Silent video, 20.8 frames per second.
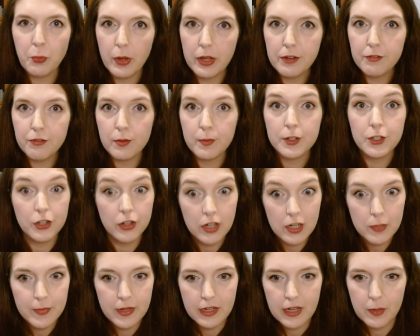1 from a
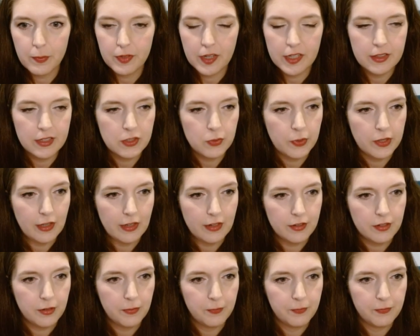tournament I played this weekend.